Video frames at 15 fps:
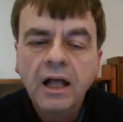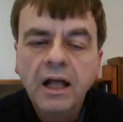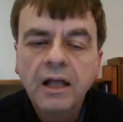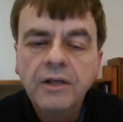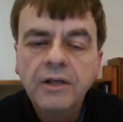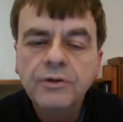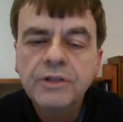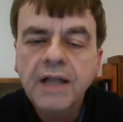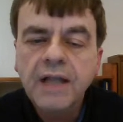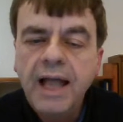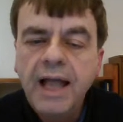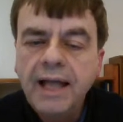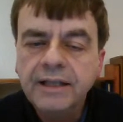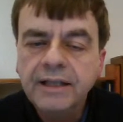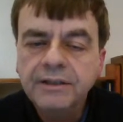use
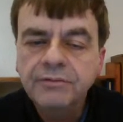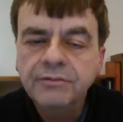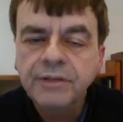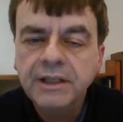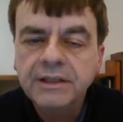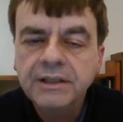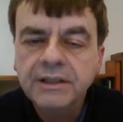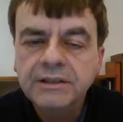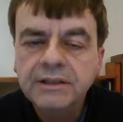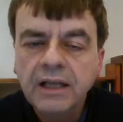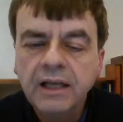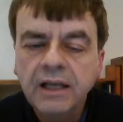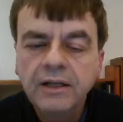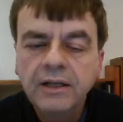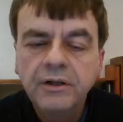layers for this.
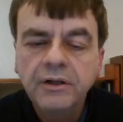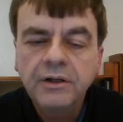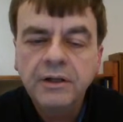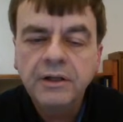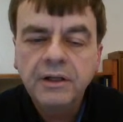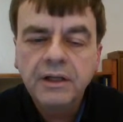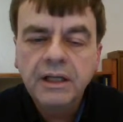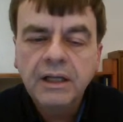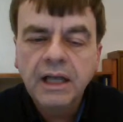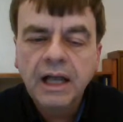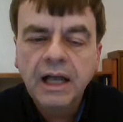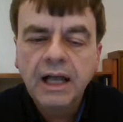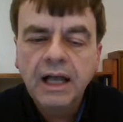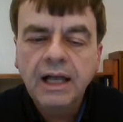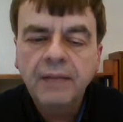I could
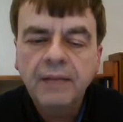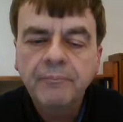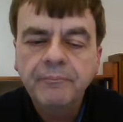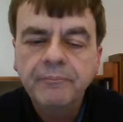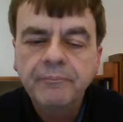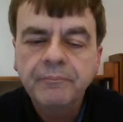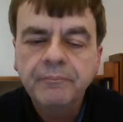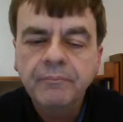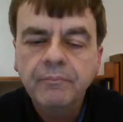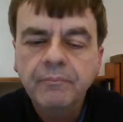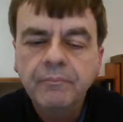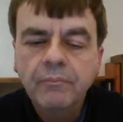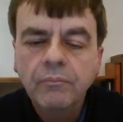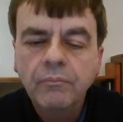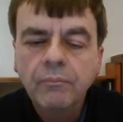um,
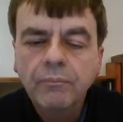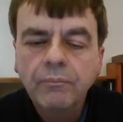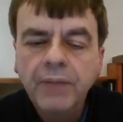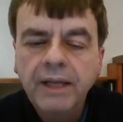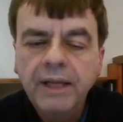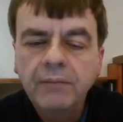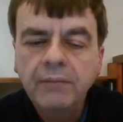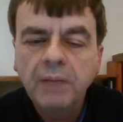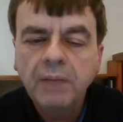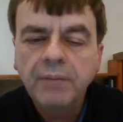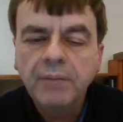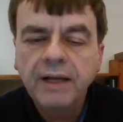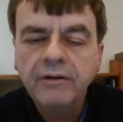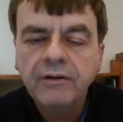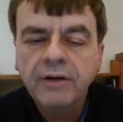paint my
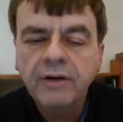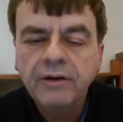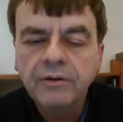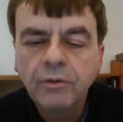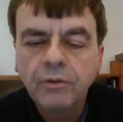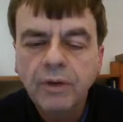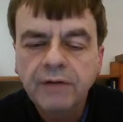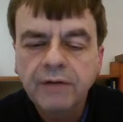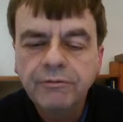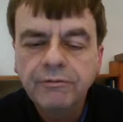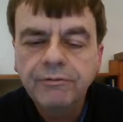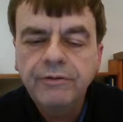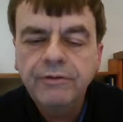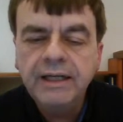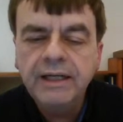background quite
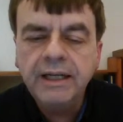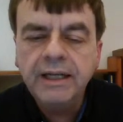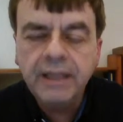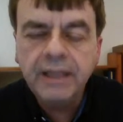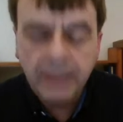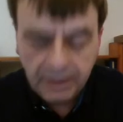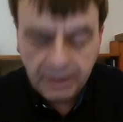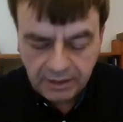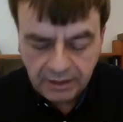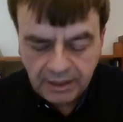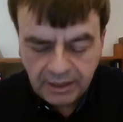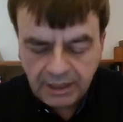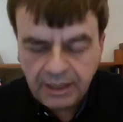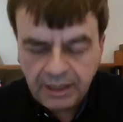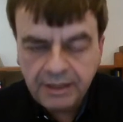freely
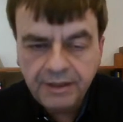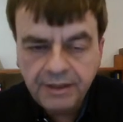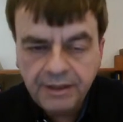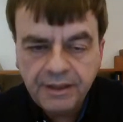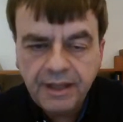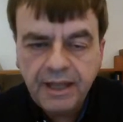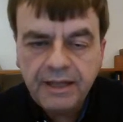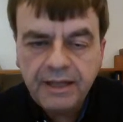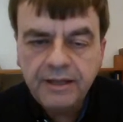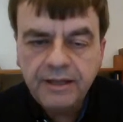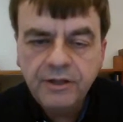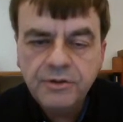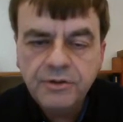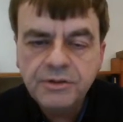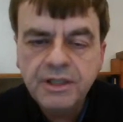and then
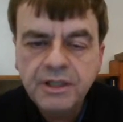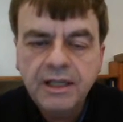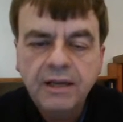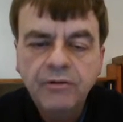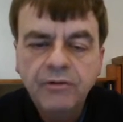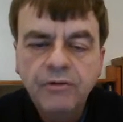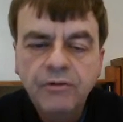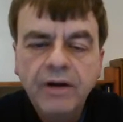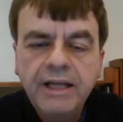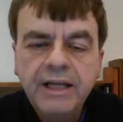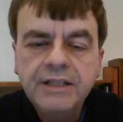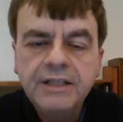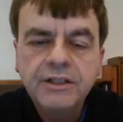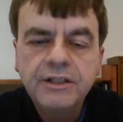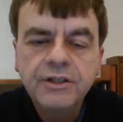use the
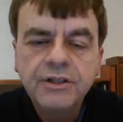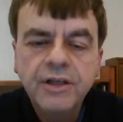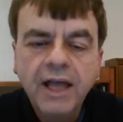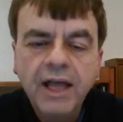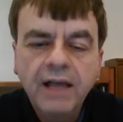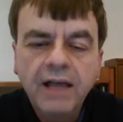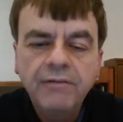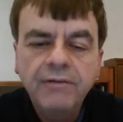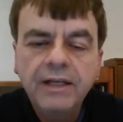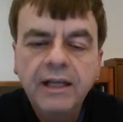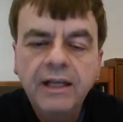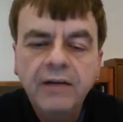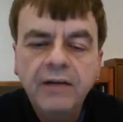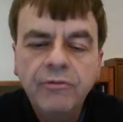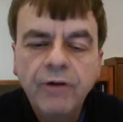eraser to carefully
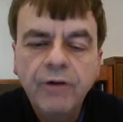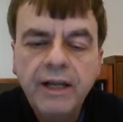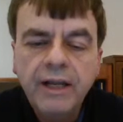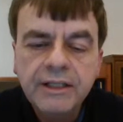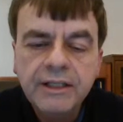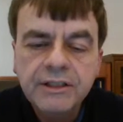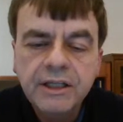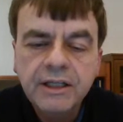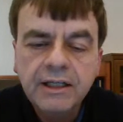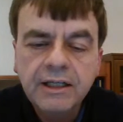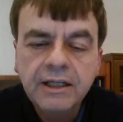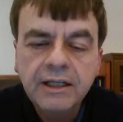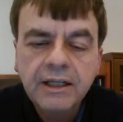erase and